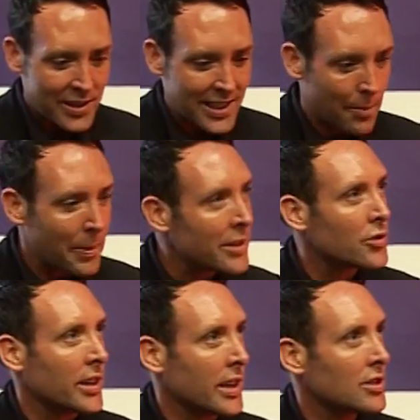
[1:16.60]
is in a
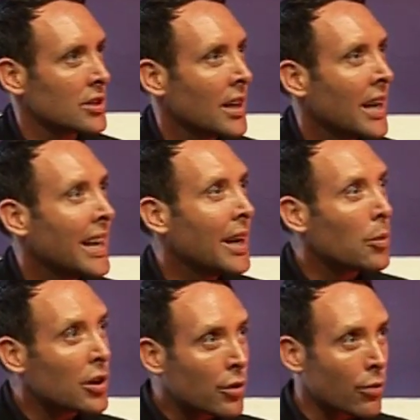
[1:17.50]
Petri dish, he
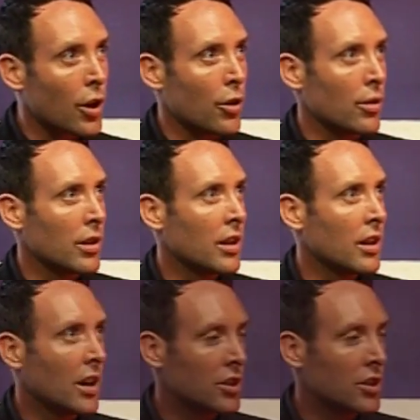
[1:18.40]
would grow a